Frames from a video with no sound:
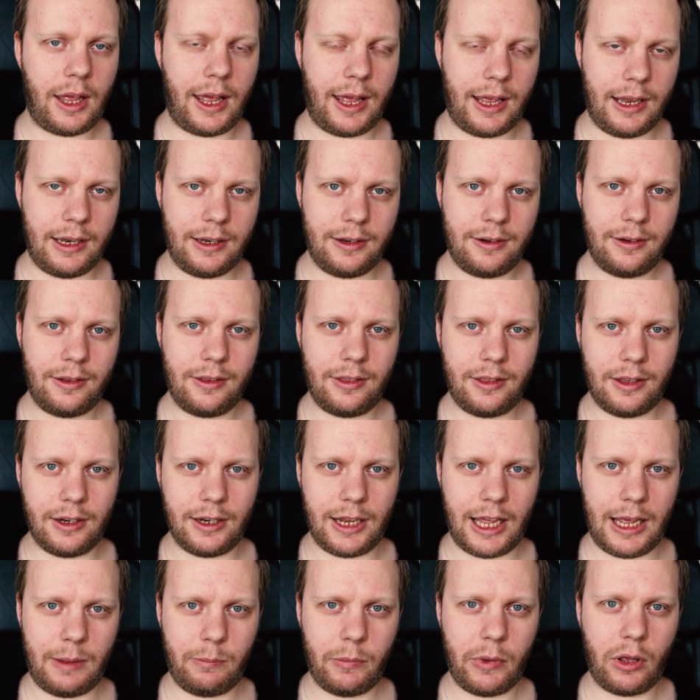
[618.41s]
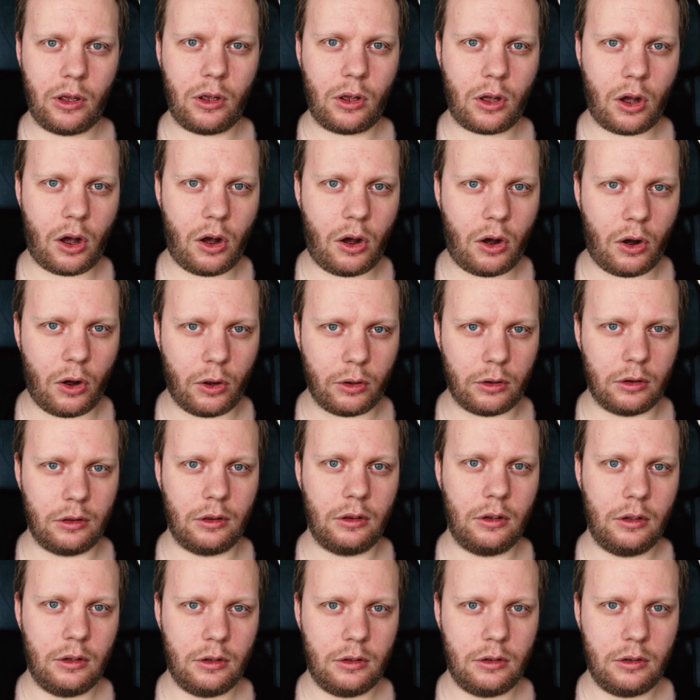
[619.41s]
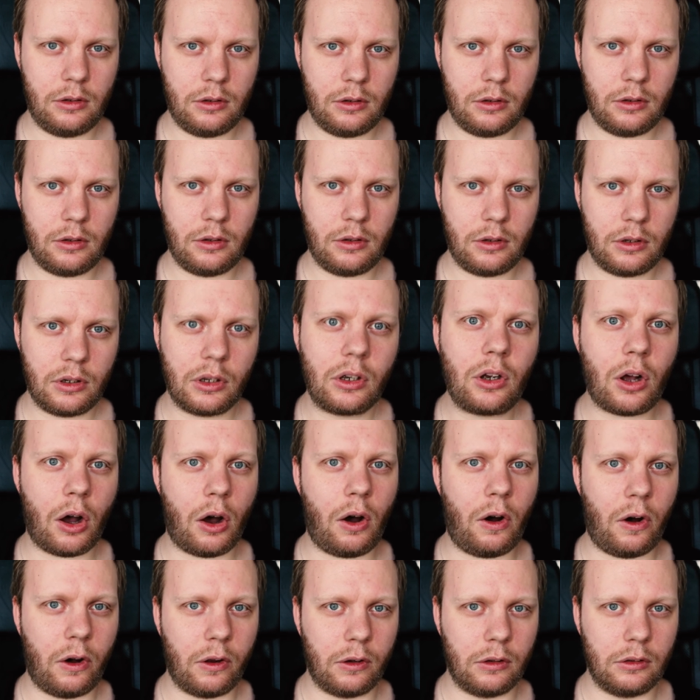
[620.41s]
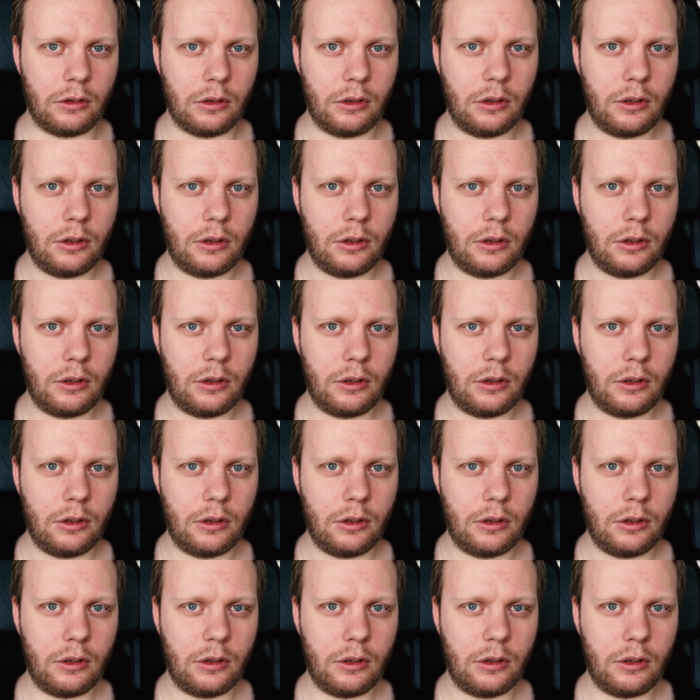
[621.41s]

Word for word: and the name Carl. Carl.